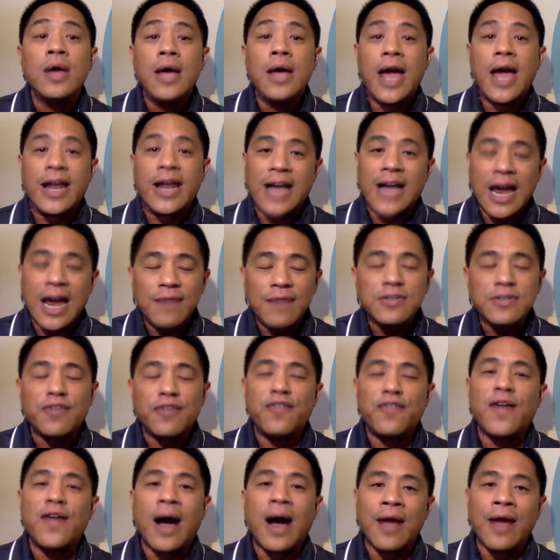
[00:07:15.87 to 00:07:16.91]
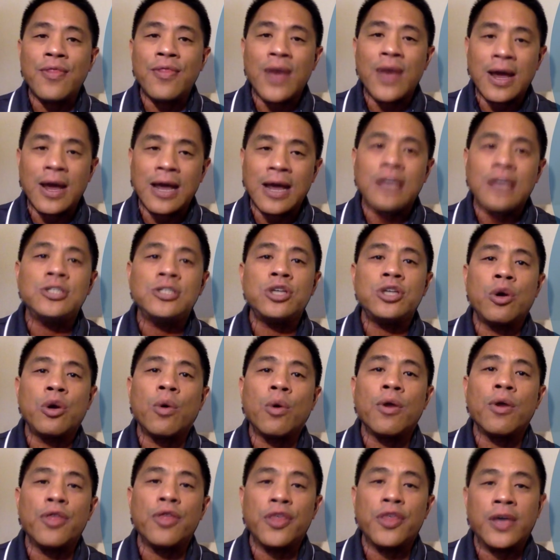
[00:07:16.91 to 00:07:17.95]
and kind of define that as
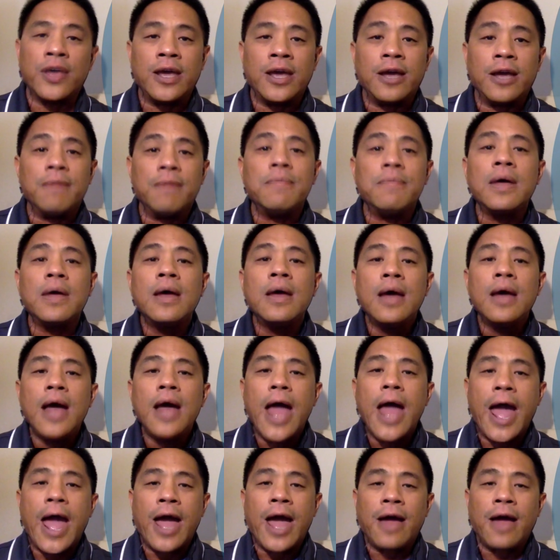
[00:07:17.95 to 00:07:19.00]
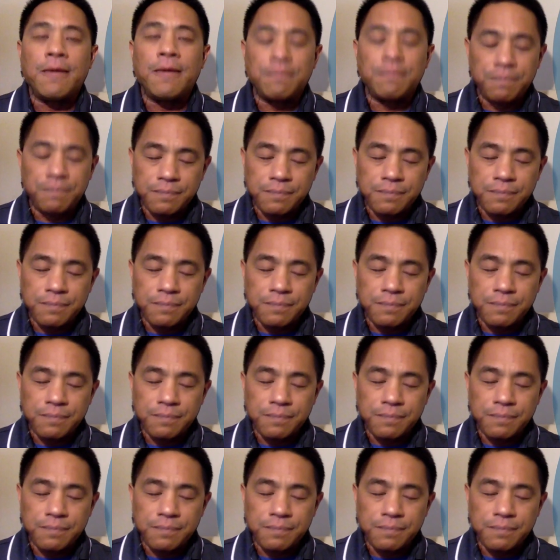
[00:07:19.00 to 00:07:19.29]
your theme. And